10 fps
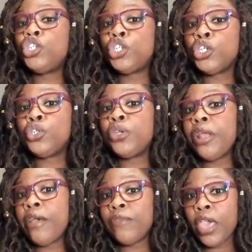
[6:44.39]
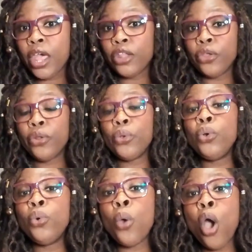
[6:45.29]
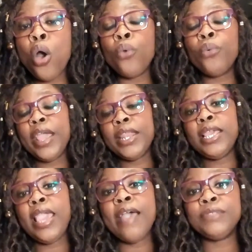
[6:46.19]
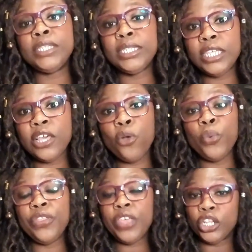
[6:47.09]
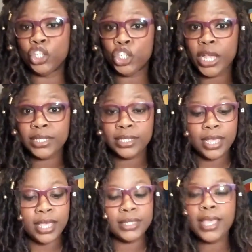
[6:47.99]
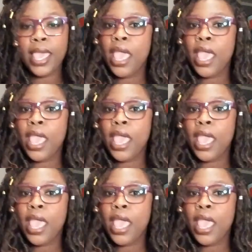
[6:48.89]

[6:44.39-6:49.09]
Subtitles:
children of color who already have to deal with injustice